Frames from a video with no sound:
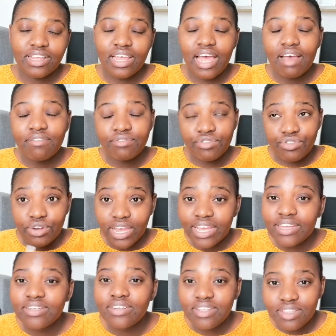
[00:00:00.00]
I've
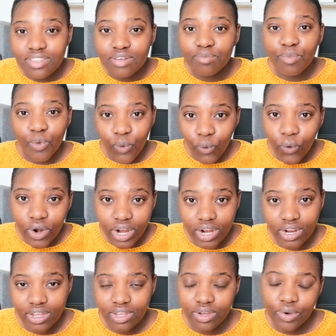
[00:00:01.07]
tried them all,
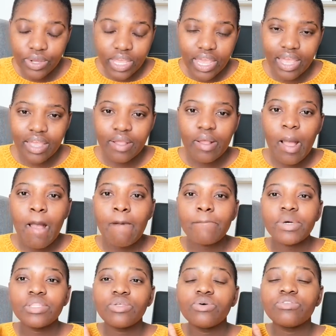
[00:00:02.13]
okay?
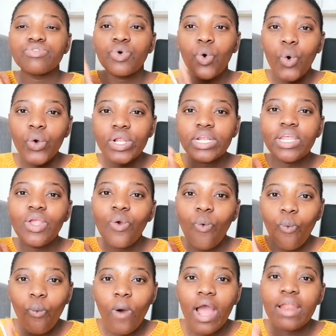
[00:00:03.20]
But there was only
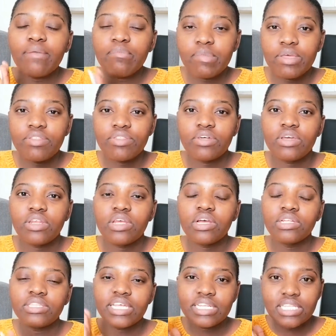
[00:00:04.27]
one method
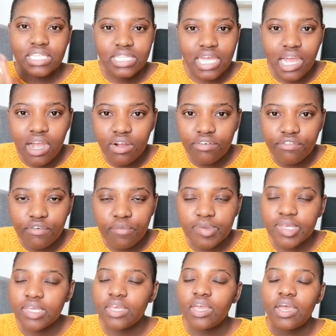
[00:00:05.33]
that stuck out for
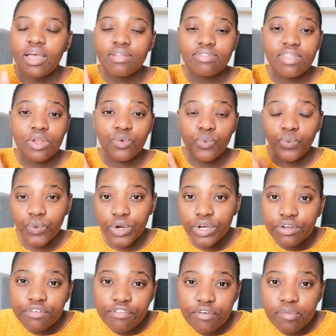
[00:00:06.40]
me and that
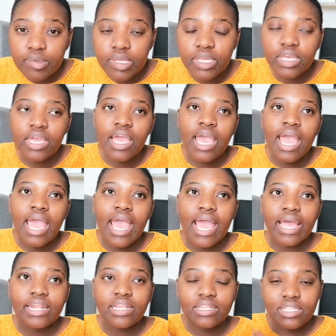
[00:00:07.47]
worked for me,
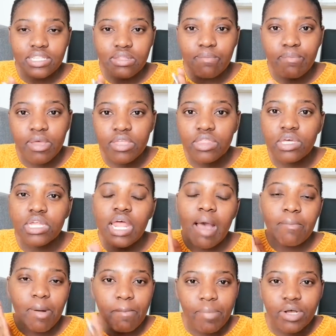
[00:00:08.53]
and it's the method
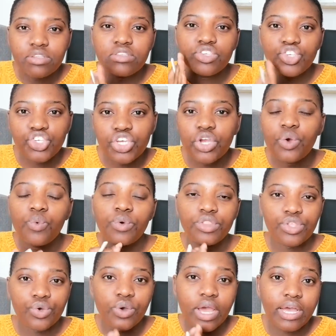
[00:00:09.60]
I'm about to share with
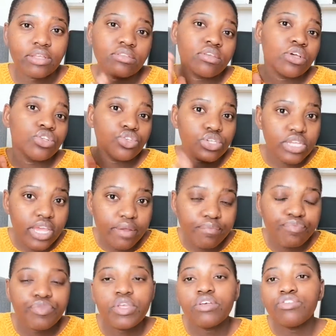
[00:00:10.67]
you guys today.
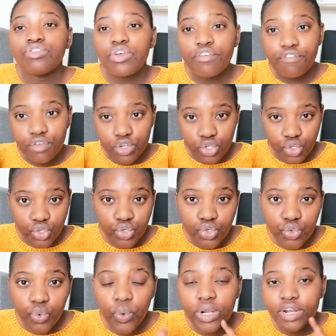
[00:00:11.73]
So if you
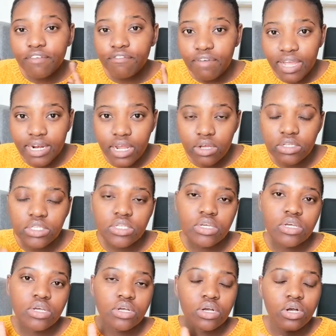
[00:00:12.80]
do want to find out,
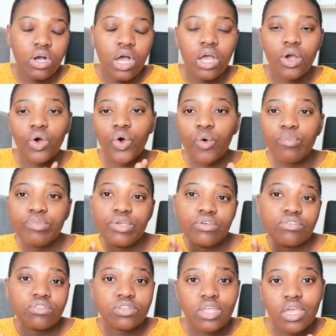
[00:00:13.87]
I hope you
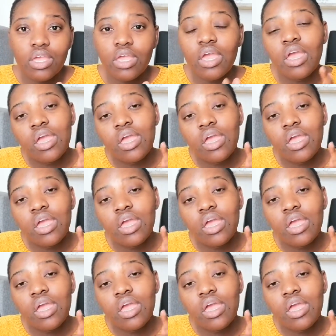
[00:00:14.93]
stay